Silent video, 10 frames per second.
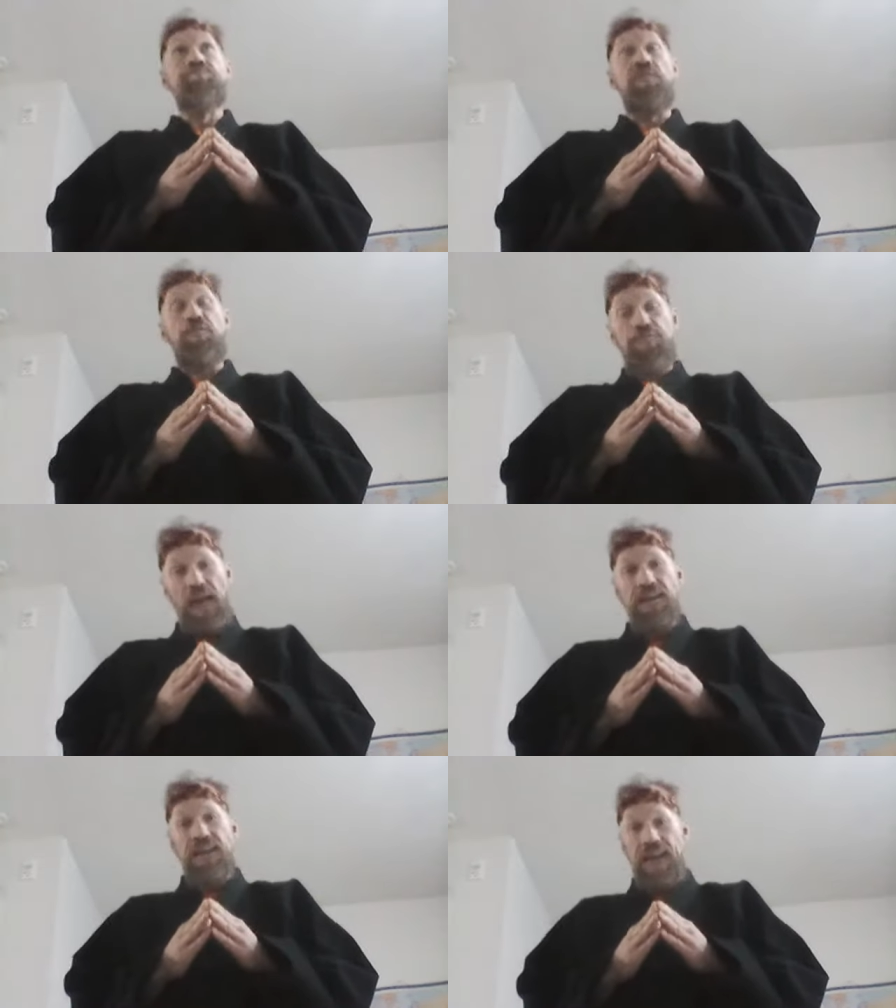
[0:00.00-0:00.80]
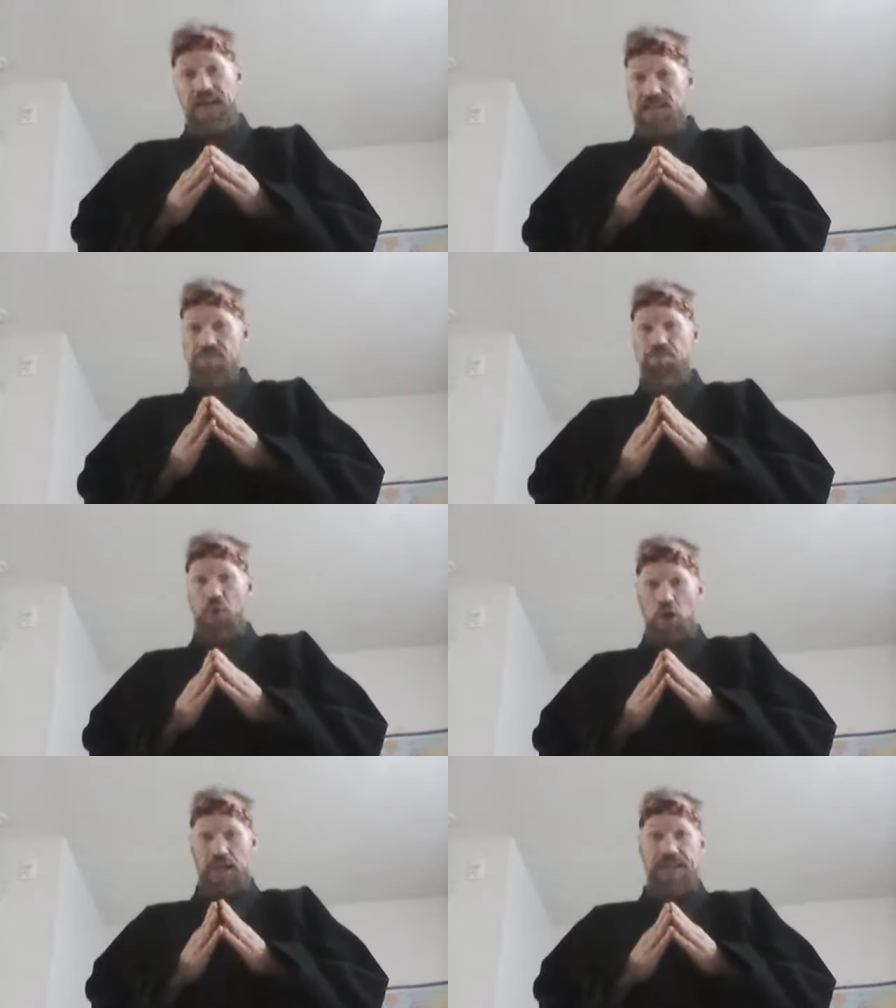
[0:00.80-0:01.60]
defend against
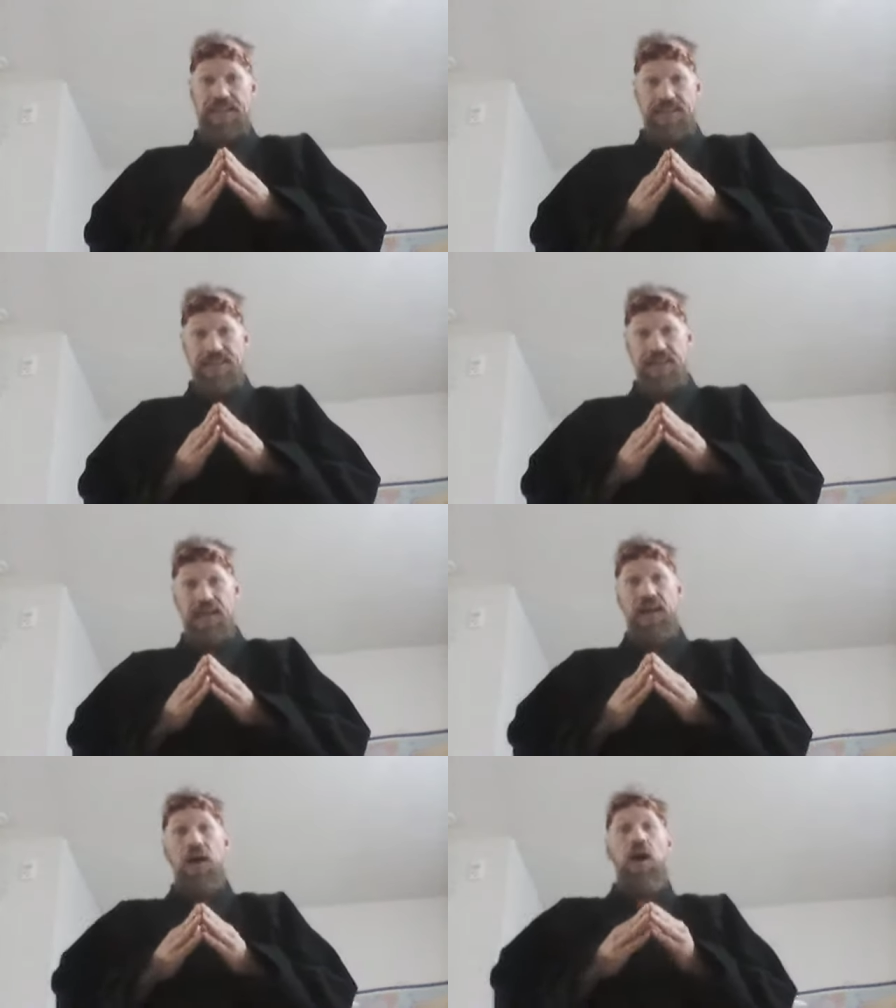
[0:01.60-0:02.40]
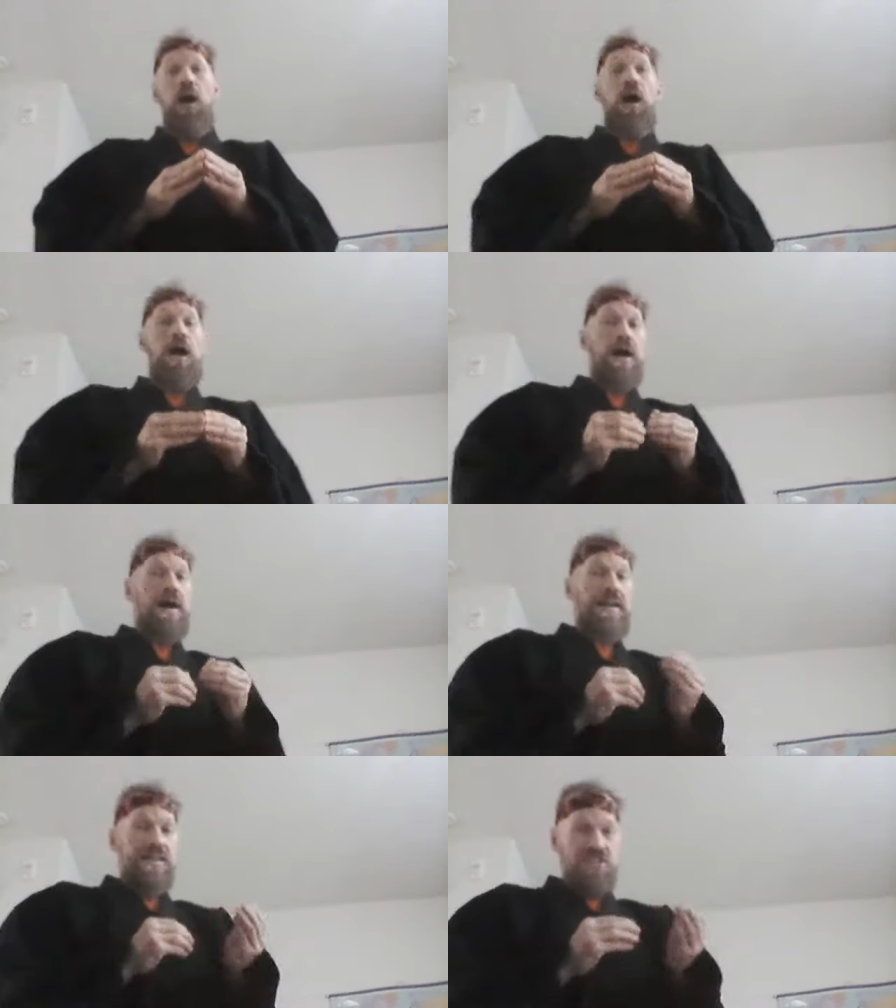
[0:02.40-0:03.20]
bullying in